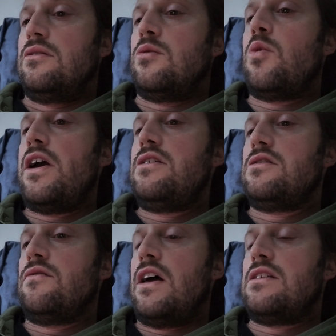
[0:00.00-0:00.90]
The weight
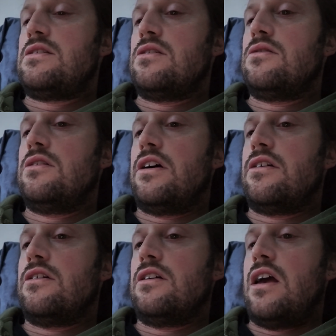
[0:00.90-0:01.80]
of that single
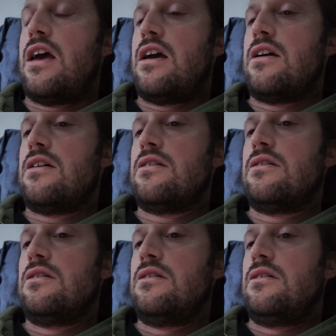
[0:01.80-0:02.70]
letter, A,
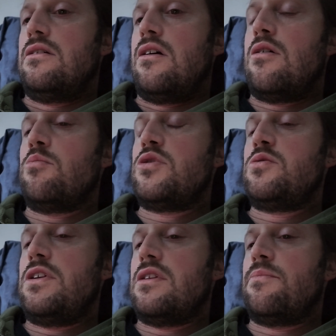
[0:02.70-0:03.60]
hung
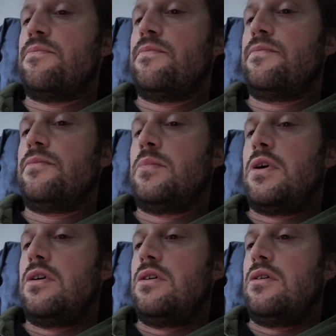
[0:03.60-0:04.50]
between them,
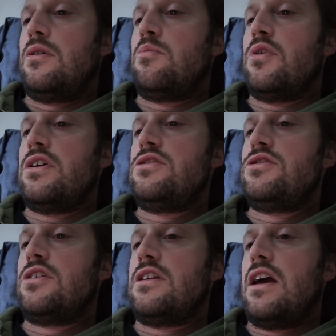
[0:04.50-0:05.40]
a
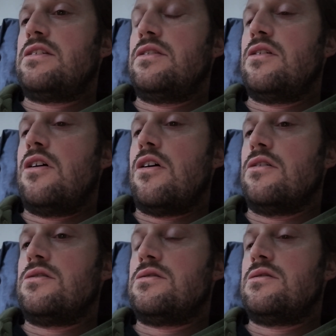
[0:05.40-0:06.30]
bridge connecting their
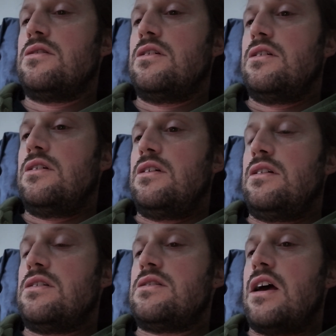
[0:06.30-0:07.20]
hearts
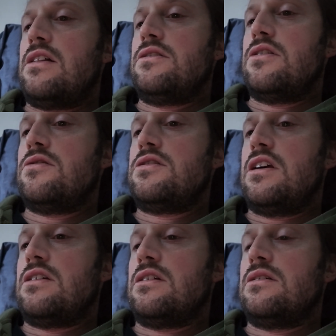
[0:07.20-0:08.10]
in a silent
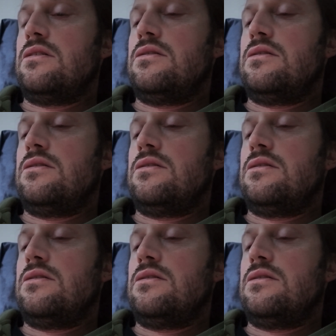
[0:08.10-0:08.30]
understanding.